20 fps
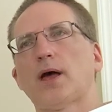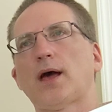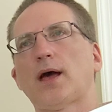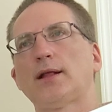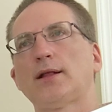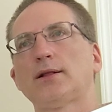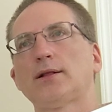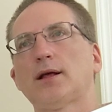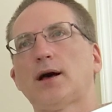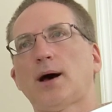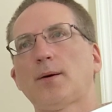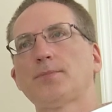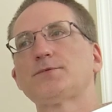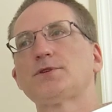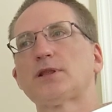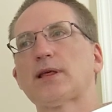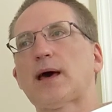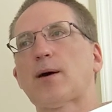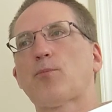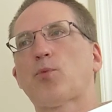and up
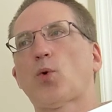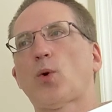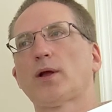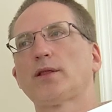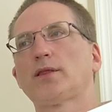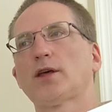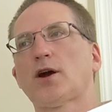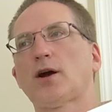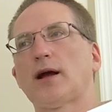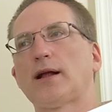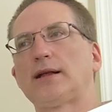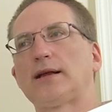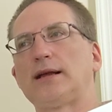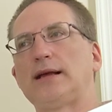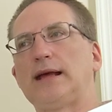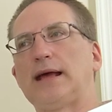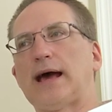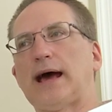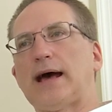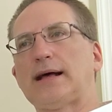to that point, there had
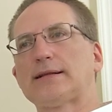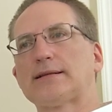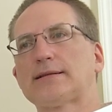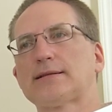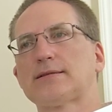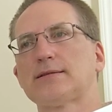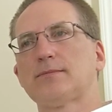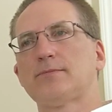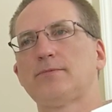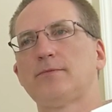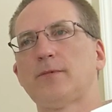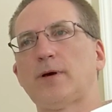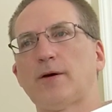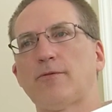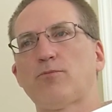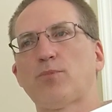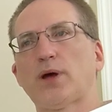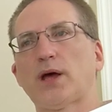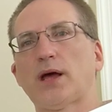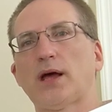yet to
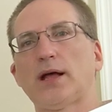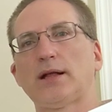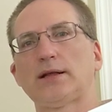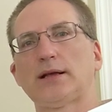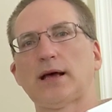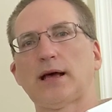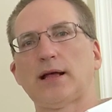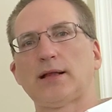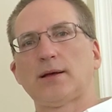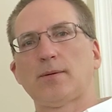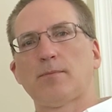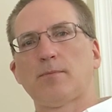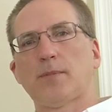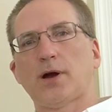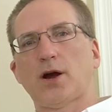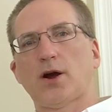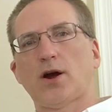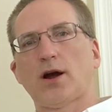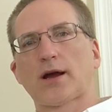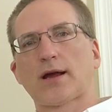have been an
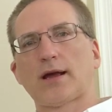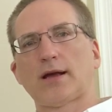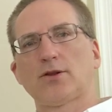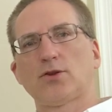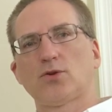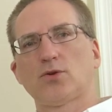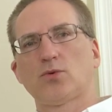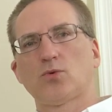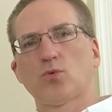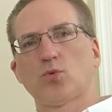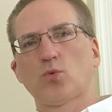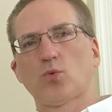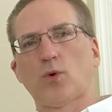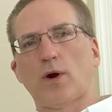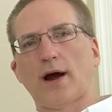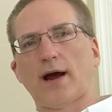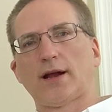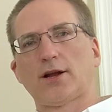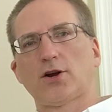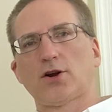American
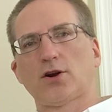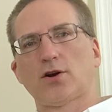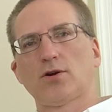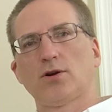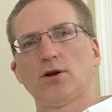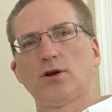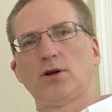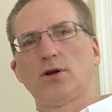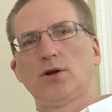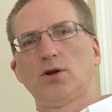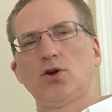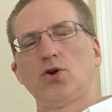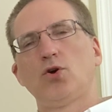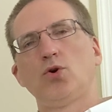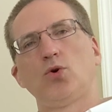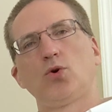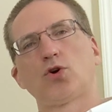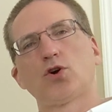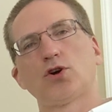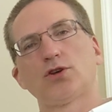writer
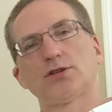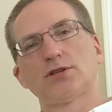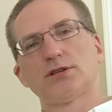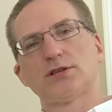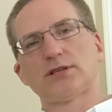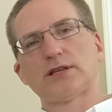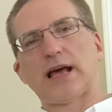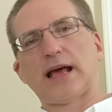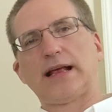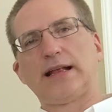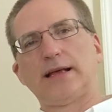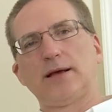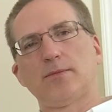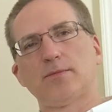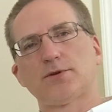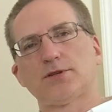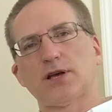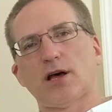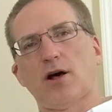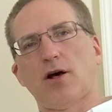who could sustain
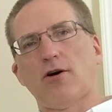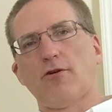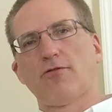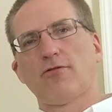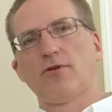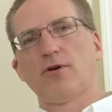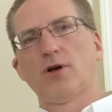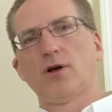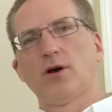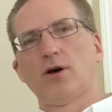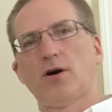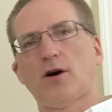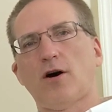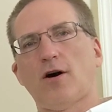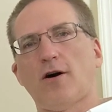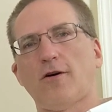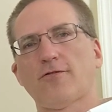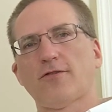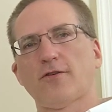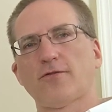himself
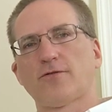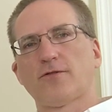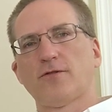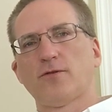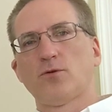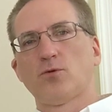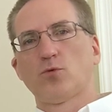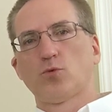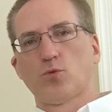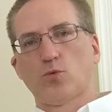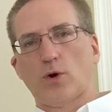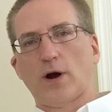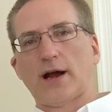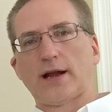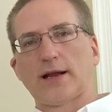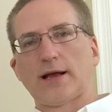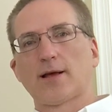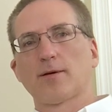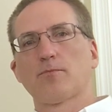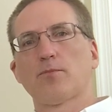off of
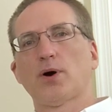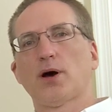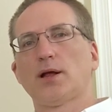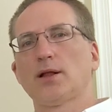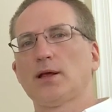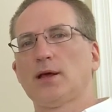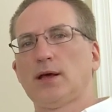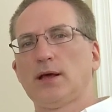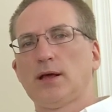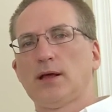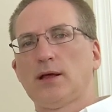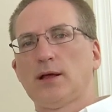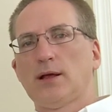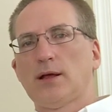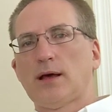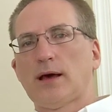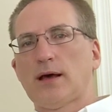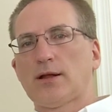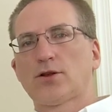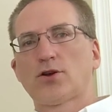writing. But
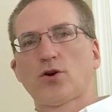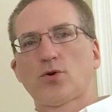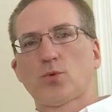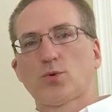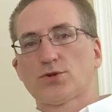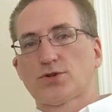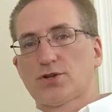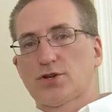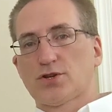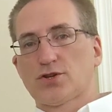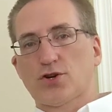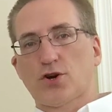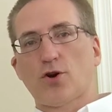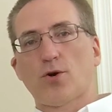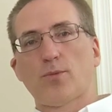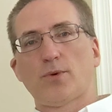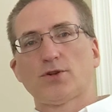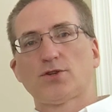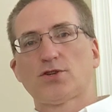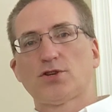Edgar was
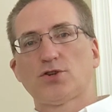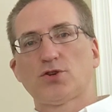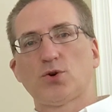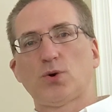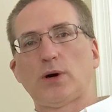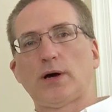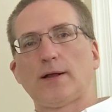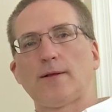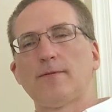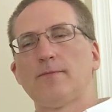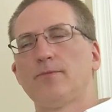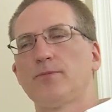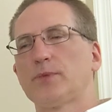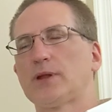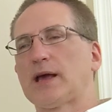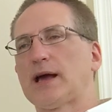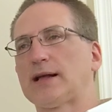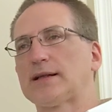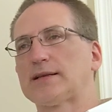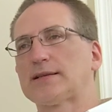determined to do it.
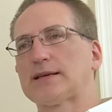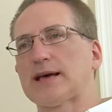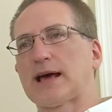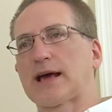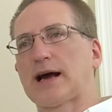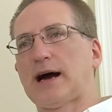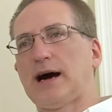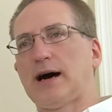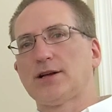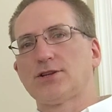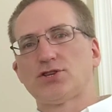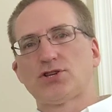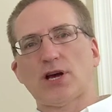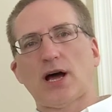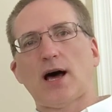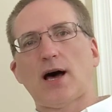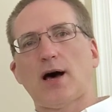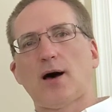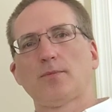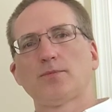He had to take odd
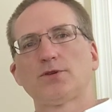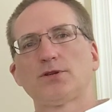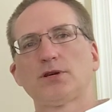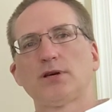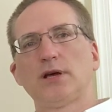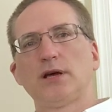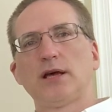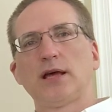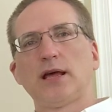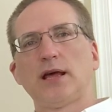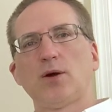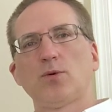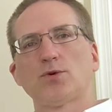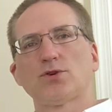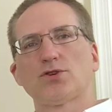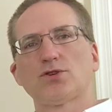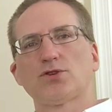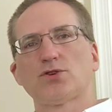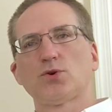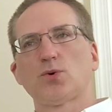jobs. He
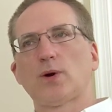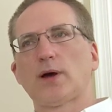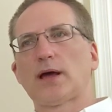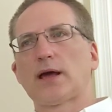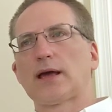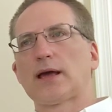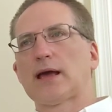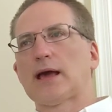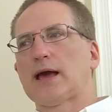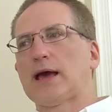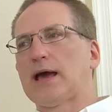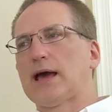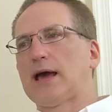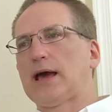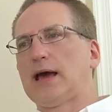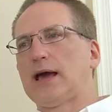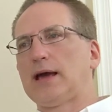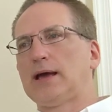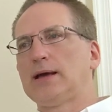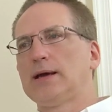was doing
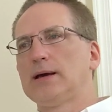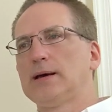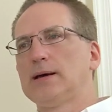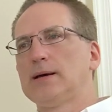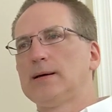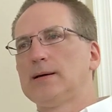a,